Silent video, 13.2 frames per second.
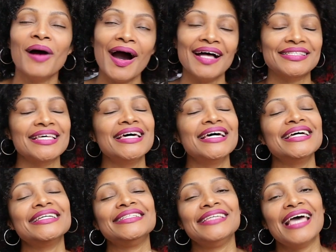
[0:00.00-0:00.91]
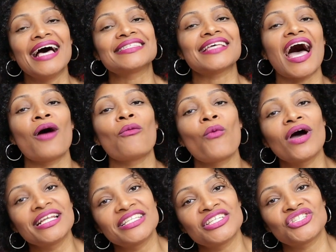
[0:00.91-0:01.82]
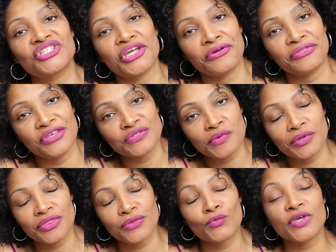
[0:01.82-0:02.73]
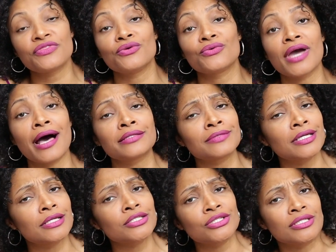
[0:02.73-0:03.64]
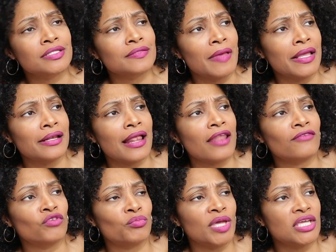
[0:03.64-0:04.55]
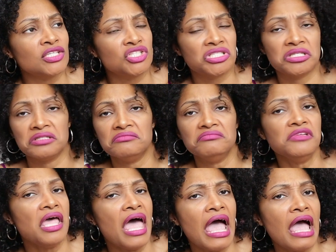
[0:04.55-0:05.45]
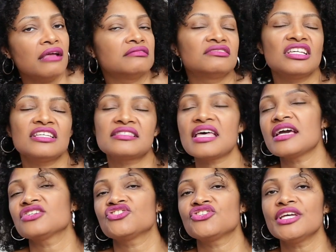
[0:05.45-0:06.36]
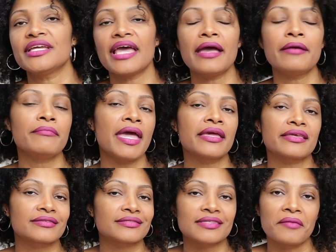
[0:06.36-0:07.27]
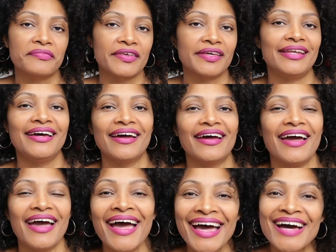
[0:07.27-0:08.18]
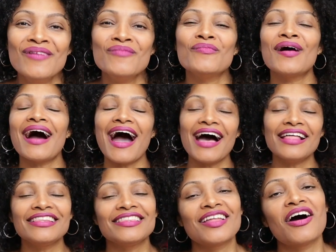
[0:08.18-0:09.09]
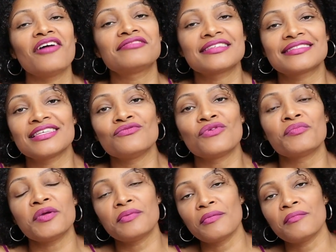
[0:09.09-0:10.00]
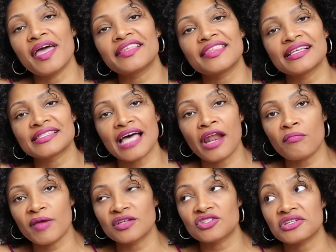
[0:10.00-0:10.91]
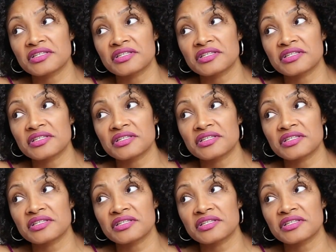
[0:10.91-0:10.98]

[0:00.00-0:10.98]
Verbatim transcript: but yes, I wanted to share this one with you guys because she just made it out of a bed sheet. Yeah, just take a sheet and make something. But I love to see when people make things out of bed